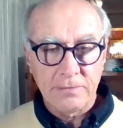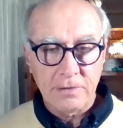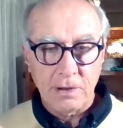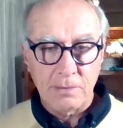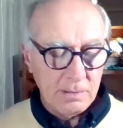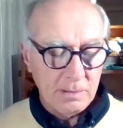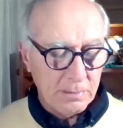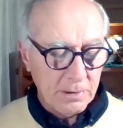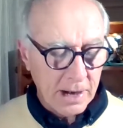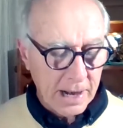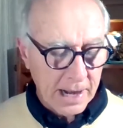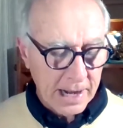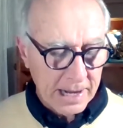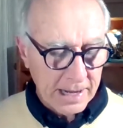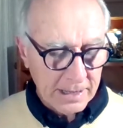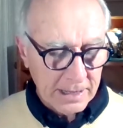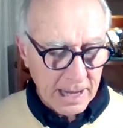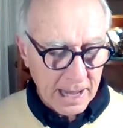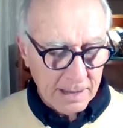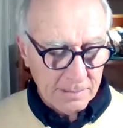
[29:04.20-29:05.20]
got with human
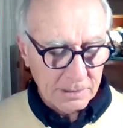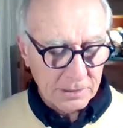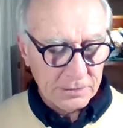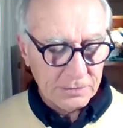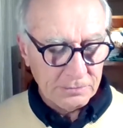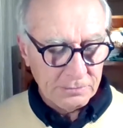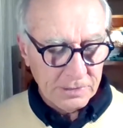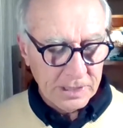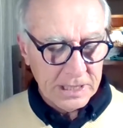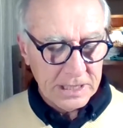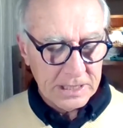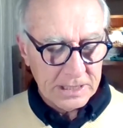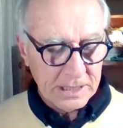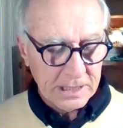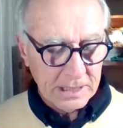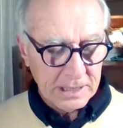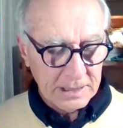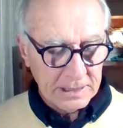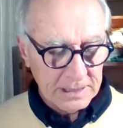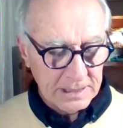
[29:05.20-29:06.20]
brain, able to
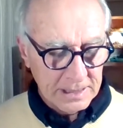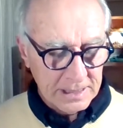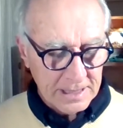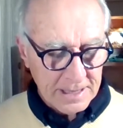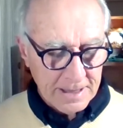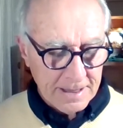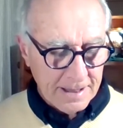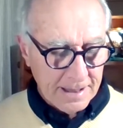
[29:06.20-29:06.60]
reason,